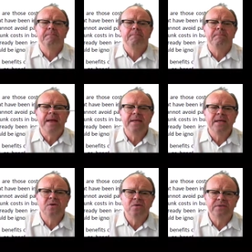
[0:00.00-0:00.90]

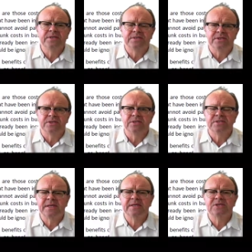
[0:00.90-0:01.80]
Making good
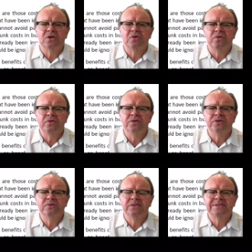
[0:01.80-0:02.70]
decisions is a
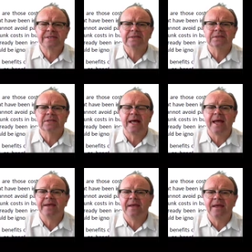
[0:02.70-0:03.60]
crucial skill
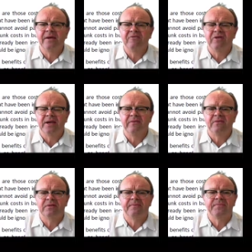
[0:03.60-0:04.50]
at every
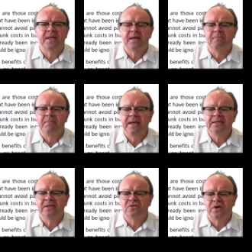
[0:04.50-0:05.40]
level.
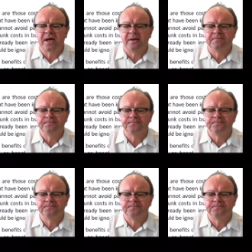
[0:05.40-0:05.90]
Peter Drucker.